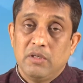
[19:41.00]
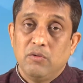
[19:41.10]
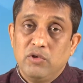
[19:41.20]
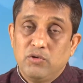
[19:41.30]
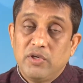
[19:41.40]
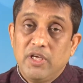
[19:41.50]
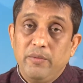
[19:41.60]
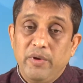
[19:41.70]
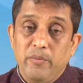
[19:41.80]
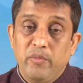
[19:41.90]
we should
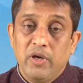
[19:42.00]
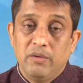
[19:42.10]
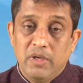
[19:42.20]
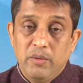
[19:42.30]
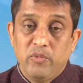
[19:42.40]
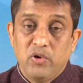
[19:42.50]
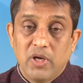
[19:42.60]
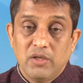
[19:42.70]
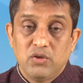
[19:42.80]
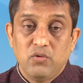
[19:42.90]
give
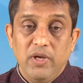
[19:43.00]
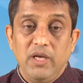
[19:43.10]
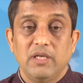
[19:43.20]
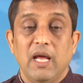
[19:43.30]
importance to it.